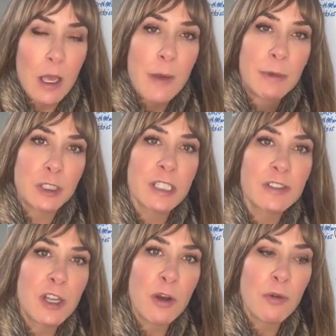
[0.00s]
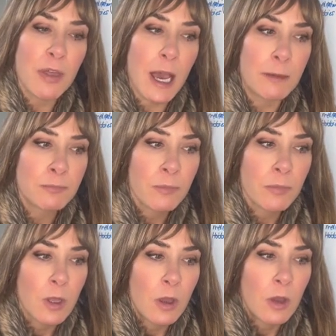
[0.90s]
But just know that
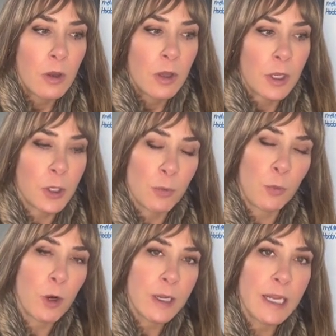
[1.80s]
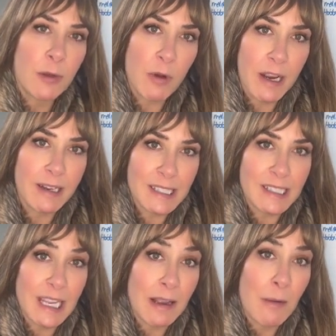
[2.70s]
we're getting ready to
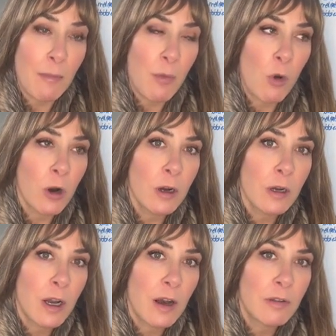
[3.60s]
see more